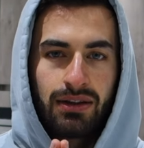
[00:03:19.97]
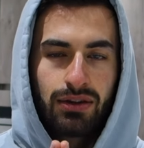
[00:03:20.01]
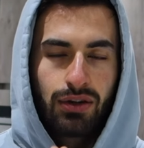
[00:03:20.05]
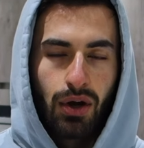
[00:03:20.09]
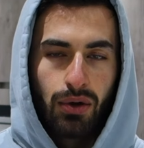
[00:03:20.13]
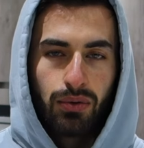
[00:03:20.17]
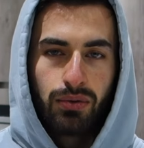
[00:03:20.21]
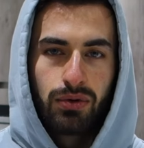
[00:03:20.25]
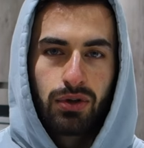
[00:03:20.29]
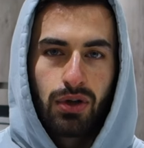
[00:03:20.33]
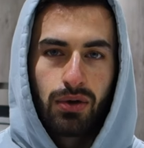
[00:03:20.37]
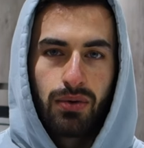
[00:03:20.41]

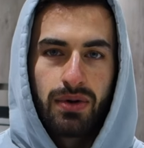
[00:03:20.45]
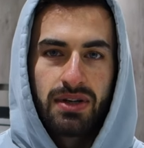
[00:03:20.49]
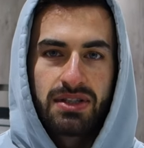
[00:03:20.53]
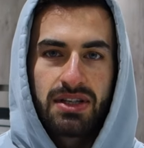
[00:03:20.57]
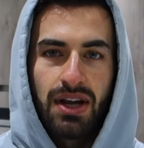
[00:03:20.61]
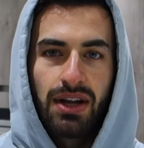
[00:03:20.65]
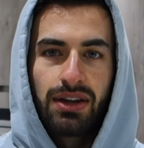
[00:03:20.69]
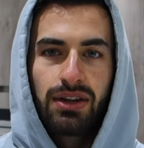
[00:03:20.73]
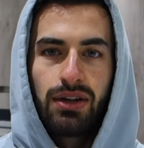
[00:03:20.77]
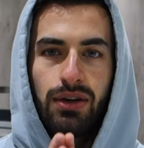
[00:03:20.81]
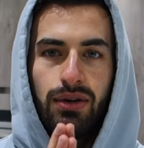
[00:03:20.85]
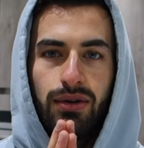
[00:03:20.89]
Don't do as
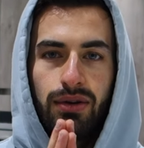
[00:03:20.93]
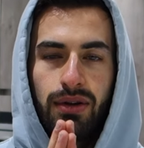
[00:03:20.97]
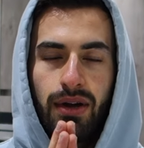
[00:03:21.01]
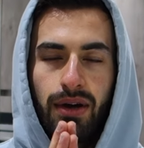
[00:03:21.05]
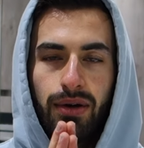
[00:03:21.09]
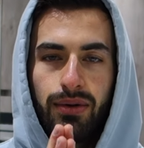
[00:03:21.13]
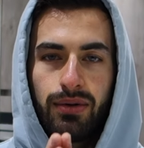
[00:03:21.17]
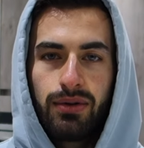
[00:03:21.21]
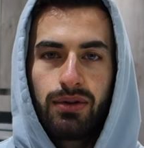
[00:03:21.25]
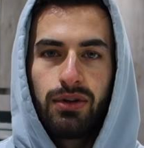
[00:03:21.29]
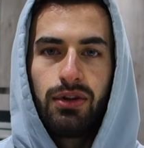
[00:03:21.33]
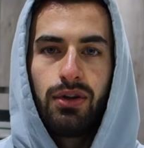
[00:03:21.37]
I do
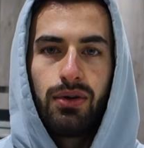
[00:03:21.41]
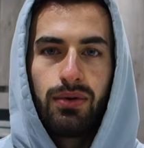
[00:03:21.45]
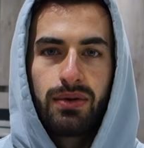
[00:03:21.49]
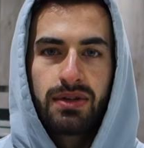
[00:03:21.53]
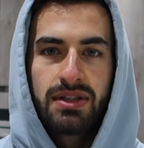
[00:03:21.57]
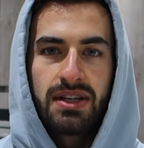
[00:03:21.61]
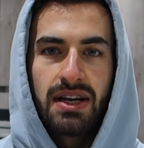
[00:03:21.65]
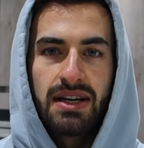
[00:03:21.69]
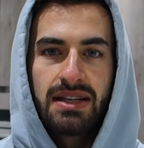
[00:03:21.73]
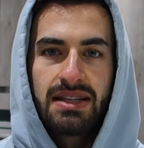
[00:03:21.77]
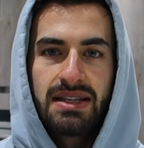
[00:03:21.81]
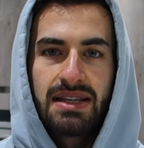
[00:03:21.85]
though, do
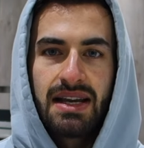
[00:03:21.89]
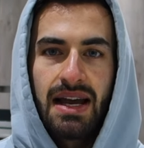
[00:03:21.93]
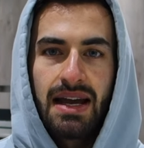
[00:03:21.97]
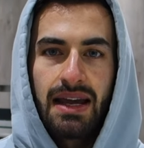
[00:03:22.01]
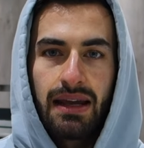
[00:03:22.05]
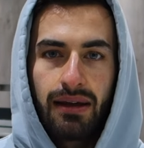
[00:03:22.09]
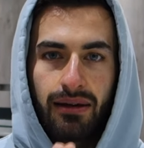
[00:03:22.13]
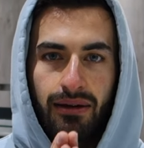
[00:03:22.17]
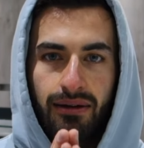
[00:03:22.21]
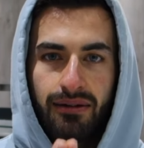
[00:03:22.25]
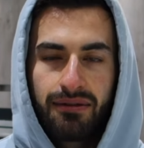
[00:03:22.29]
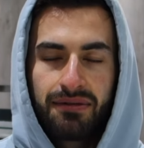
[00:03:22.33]
as I
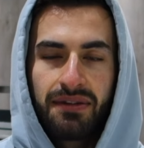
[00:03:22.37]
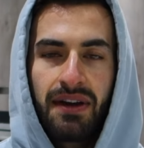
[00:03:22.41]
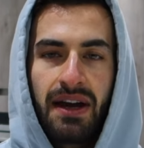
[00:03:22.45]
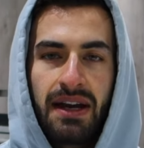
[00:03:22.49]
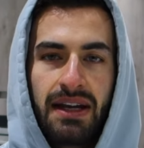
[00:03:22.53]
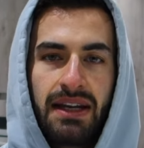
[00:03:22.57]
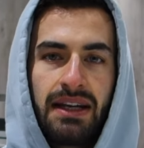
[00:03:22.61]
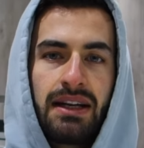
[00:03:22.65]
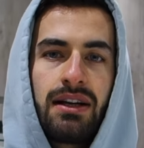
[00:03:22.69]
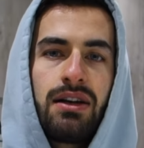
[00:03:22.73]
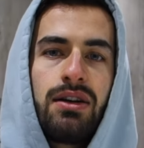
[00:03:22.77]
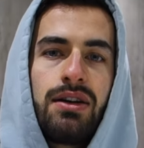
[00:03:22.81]
say for
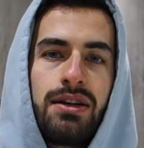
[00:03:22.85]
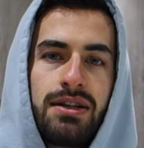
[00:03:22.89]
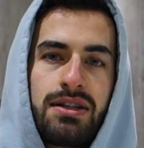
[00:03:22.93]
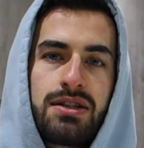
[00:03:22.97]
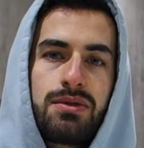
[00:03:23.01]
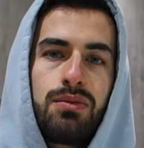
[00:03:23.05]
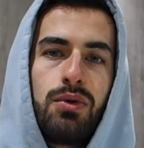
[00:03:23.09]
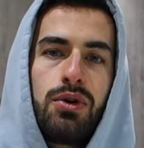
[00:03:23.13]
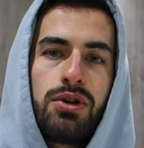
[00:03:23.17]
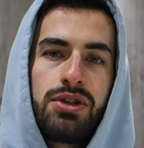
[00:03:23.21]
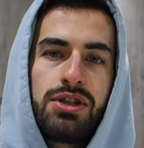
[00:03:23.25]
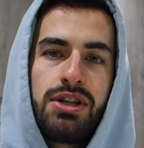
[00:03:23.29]
any
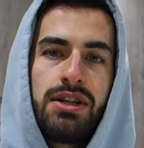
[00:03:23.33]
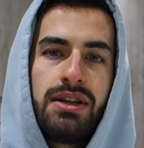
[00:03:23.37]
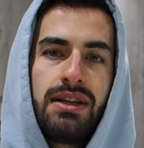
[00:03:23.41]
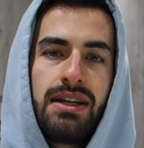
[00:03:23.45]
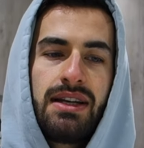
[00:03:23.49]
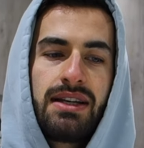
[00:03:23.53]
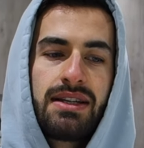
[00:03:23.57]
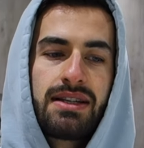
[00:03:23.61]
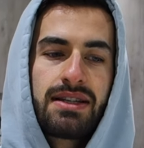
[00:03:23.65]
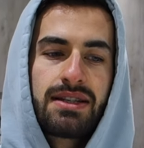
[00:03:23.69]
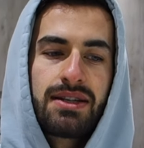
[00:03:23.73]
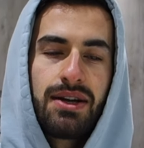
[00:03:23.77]
clients watching
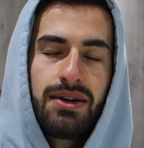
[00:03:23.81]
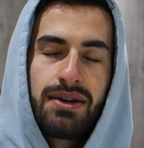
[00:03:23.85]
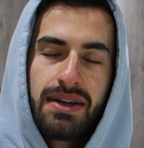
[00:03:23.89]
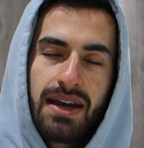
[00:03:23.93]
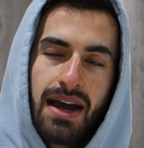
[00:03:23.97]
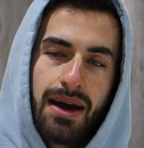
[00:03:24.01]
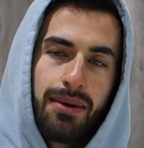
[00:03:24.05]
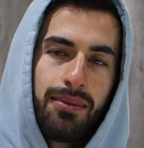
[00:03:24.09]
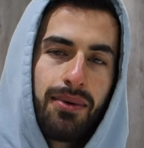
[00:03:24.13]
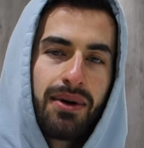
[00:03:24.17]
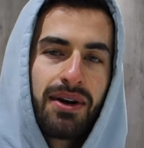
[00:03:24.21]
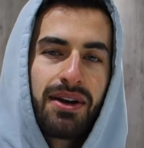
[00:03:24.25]
this. So
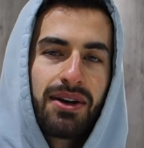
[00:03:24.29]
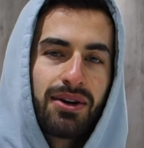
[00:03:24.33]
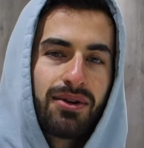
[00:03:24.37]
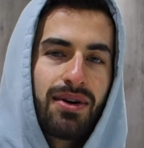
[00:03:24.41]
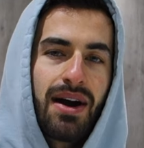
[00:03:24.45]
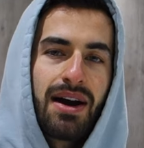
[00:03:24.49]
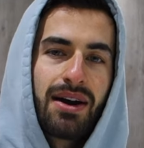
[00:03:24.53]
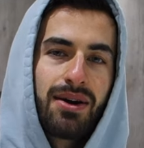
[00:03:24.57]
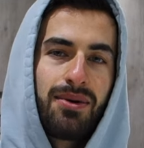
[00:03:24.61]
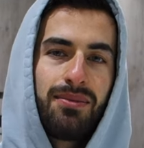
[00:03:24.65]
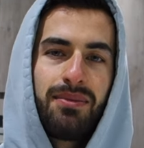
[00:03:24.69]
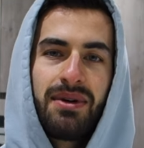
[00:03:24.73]
yeah, we're gonna
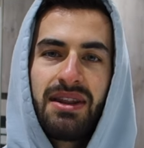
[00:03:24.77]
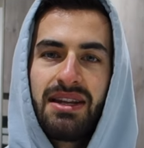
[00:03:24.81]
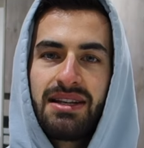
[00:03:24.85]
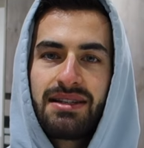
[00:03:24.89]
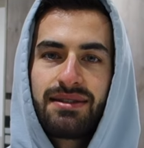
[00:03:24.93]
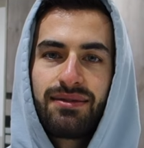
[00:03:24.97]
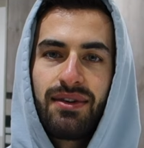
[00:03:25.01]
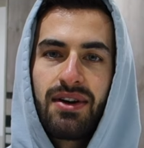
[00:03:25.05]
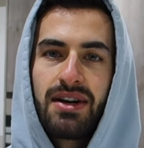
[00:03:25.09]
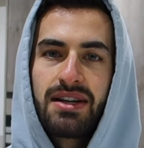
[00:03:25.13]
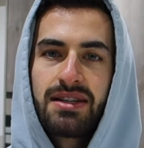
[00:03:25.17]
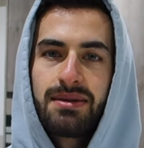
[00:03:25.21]
crack on with
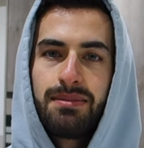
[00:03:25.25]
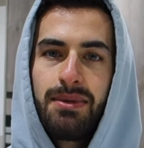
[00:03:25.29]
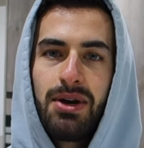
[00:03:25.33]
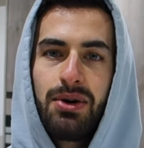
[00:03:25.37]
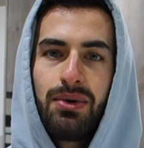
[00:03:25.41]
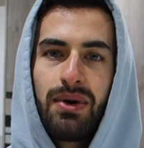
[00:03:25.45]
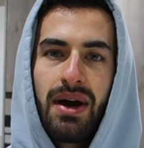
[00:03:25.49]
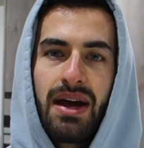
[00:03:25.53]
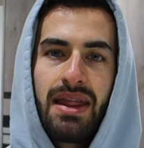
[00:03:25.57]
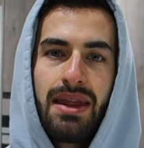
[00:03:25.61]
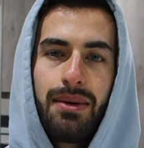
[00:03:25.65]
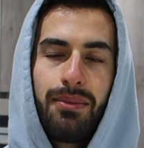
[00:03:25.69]
this first
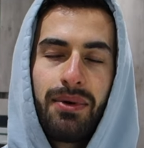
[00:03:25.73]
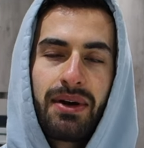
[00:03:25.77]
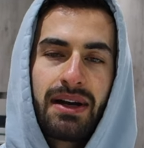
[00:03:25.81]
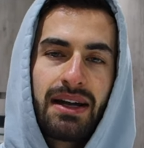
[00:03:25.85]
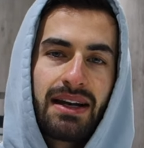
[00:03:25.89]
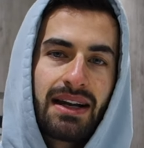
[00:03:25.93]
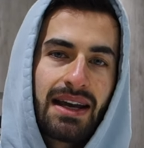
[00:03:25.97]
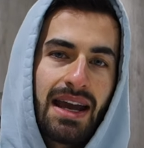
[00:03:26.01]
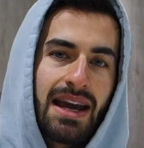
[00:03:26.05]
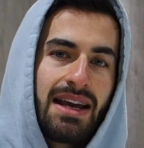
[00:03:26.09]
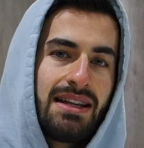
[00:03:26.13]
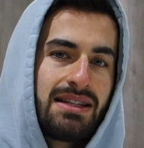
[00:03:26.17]
meal and then we're
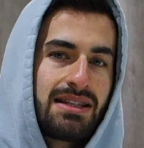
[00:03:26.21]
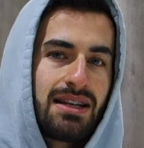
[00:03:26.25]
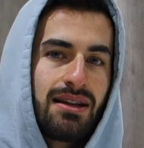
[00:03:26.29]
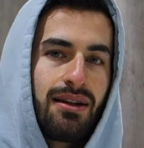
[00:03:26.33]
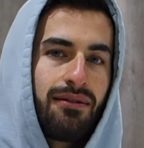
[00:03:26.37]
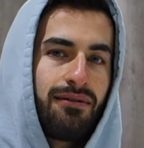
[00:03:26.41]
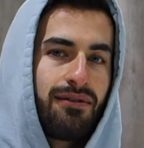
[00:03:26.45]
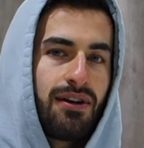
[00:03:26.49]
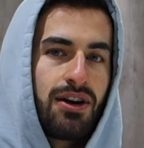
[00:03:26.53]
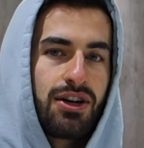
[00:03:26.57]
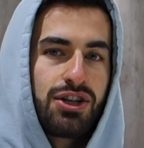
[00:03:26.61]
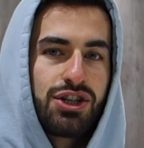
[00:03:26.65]
gonna get into
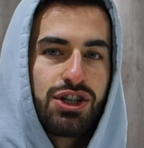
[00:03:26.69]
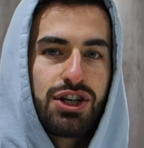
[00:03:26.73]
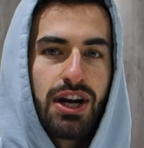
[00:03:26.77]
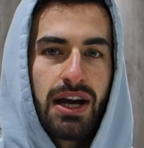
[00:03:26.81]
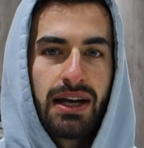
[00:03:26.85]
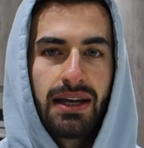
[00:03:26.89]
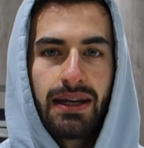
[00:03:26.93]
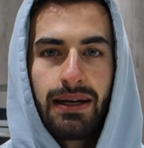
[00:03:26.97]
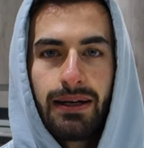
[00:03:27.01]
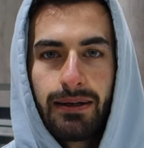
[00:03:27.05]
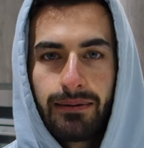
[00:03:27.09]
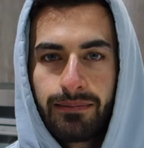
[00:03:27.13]
the first
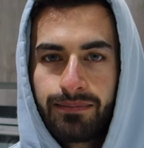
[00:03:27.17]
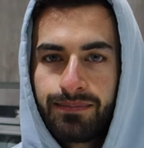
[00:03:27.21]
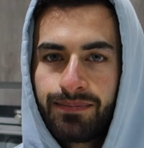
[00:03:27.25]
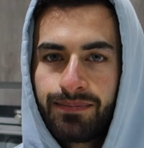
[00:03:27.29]
check-in.